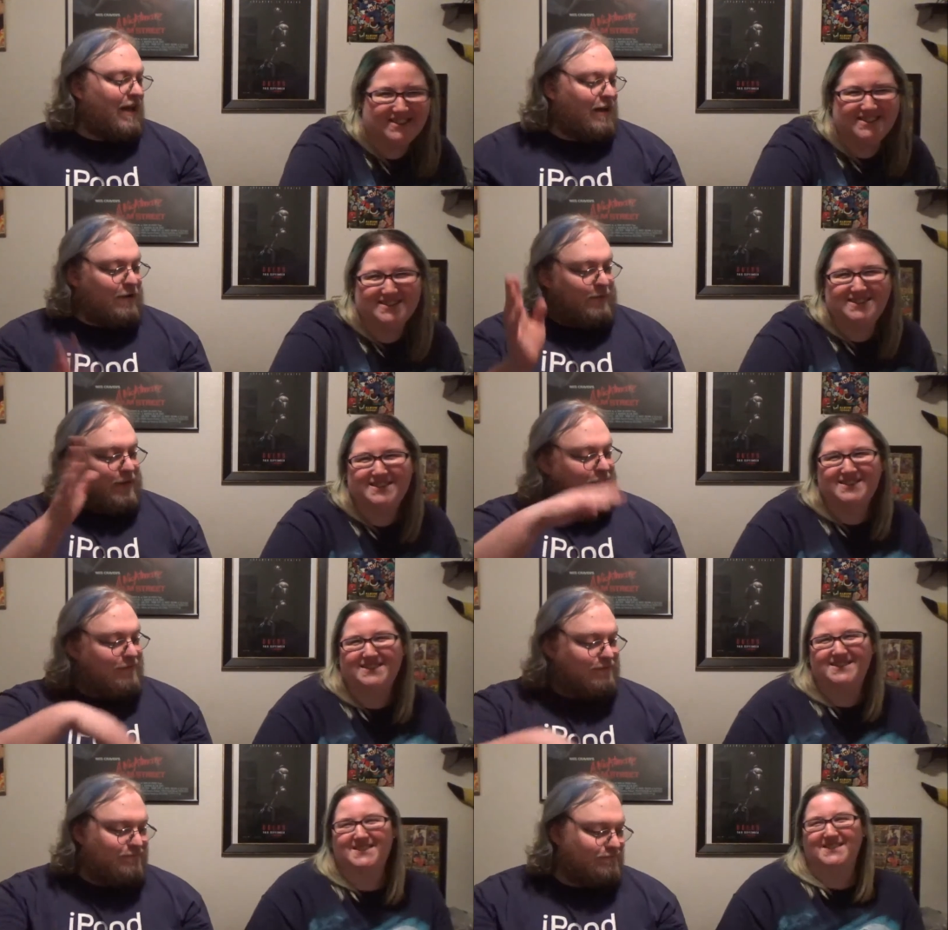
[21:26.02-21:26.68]
Speaker 1: oh
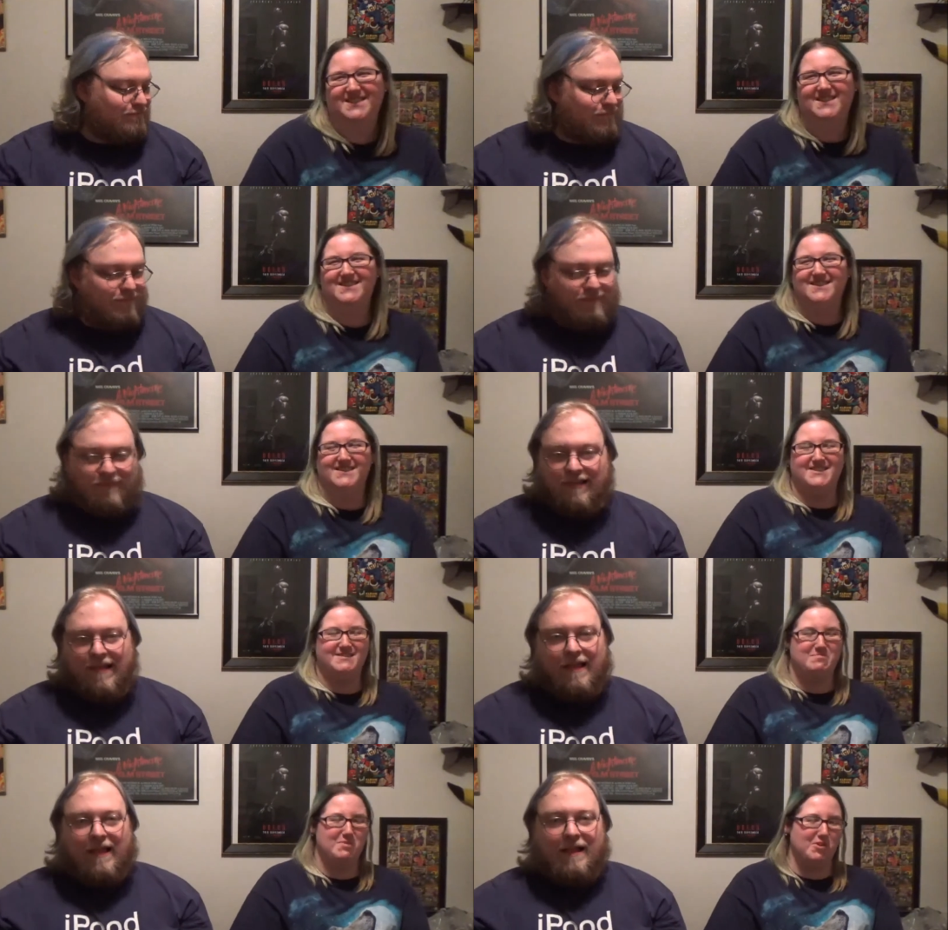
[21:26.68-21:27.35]
well.
Speaker 2: Did I
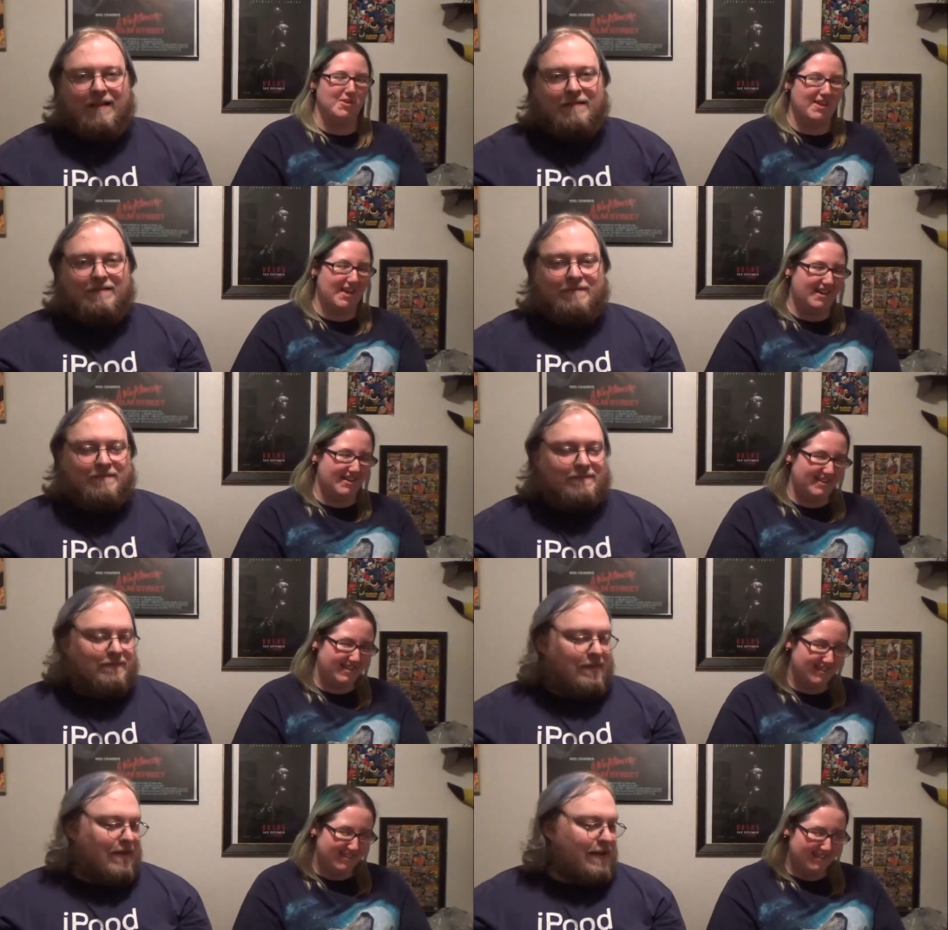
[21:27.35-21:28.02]
spill
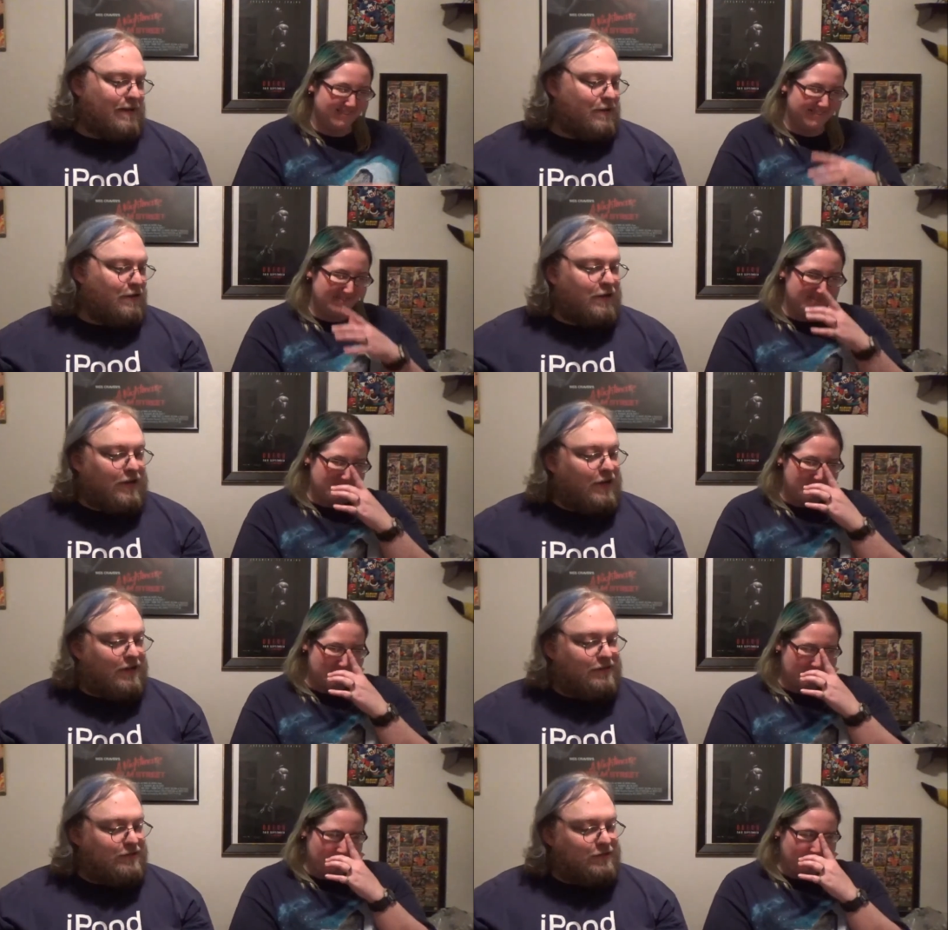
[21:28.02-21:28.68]
that?
Speaker 1: I knew you
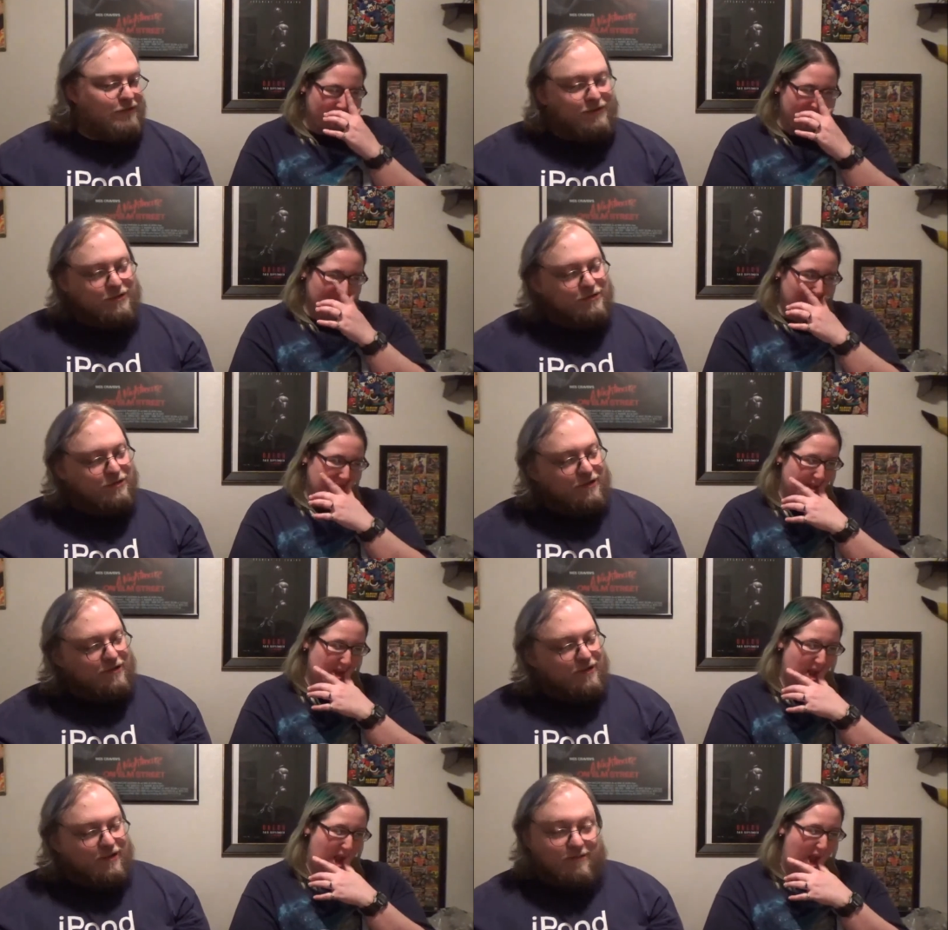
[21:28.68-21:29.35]
did as soon as you
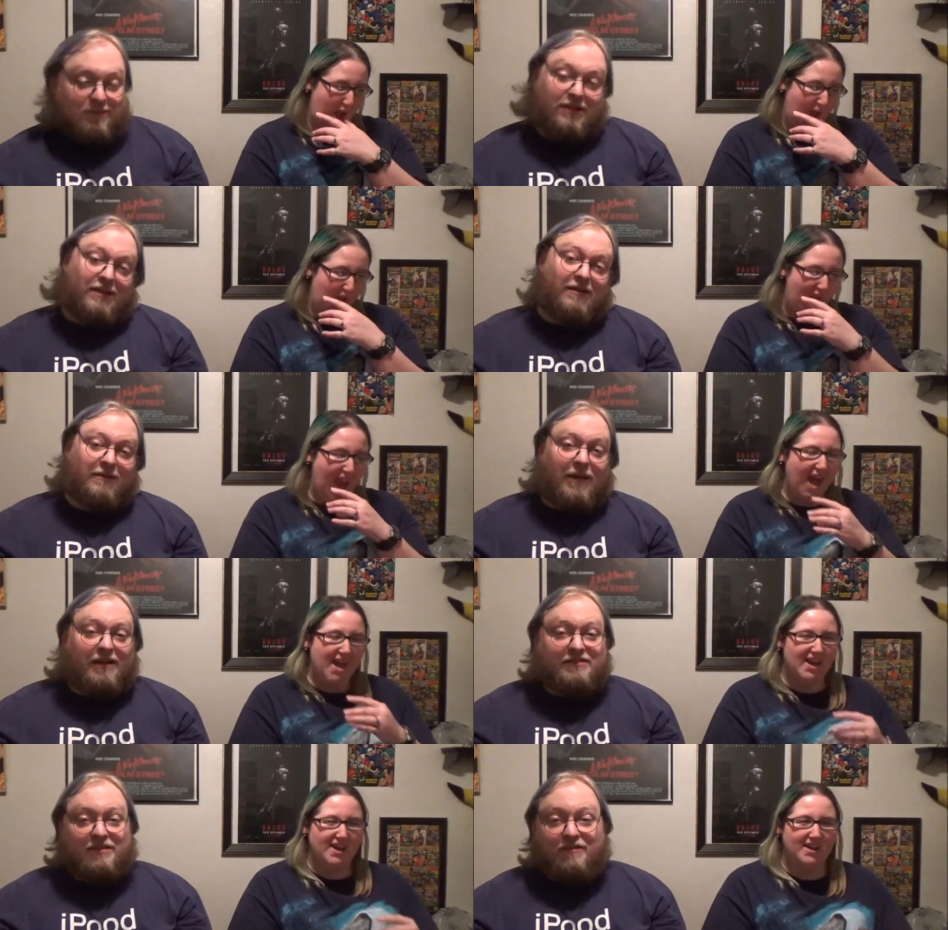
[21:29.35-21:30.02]
turned it on. Like, oh,
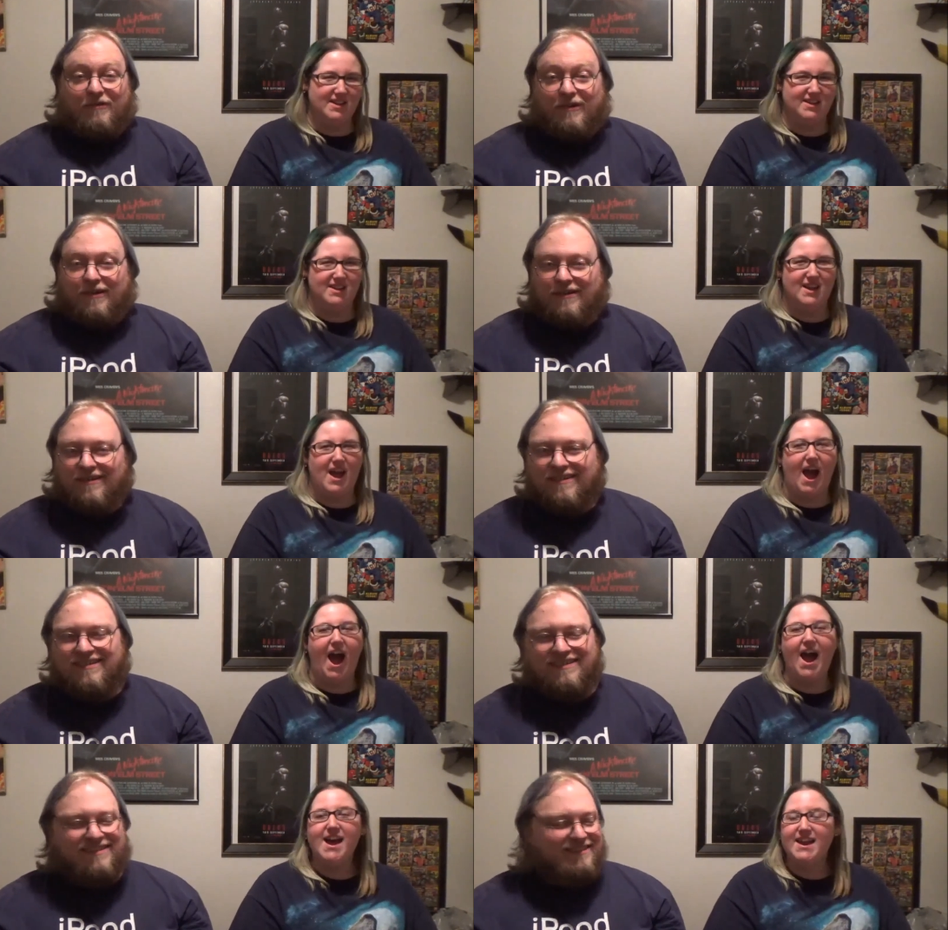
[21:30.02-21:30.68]
that's over.
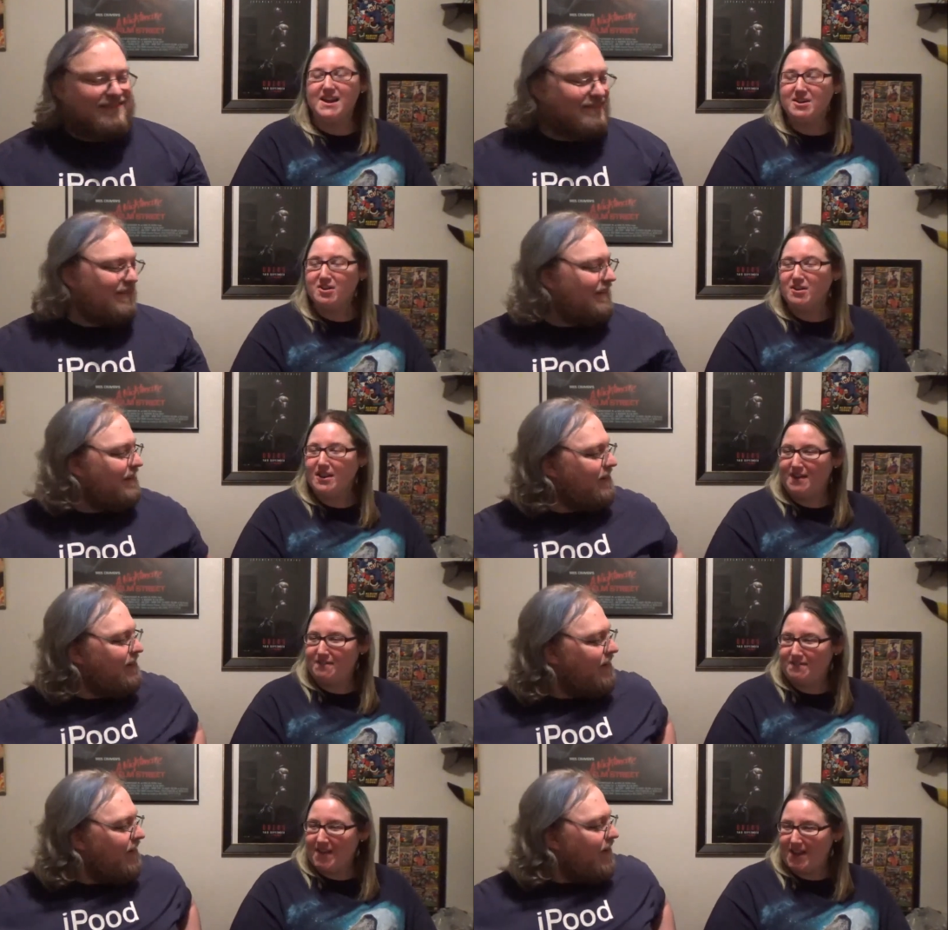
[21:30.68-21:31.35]
Speaker 2: I didn't
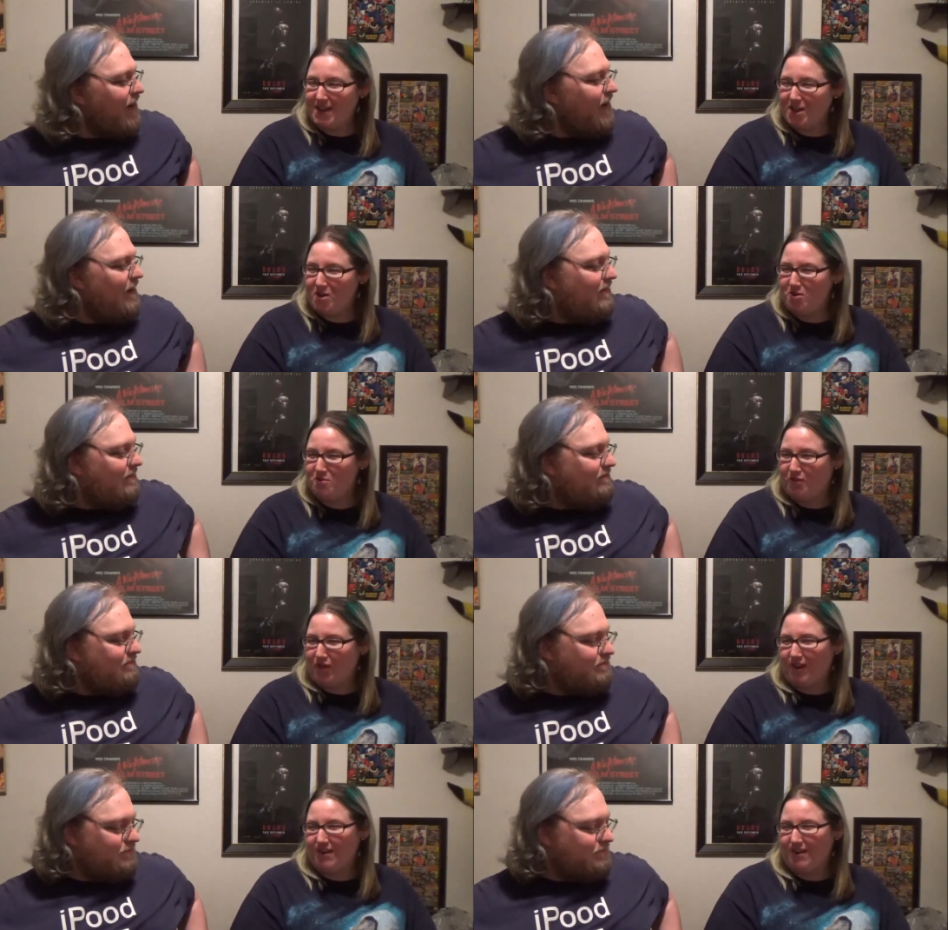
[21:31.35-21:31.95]
turn it. fell over.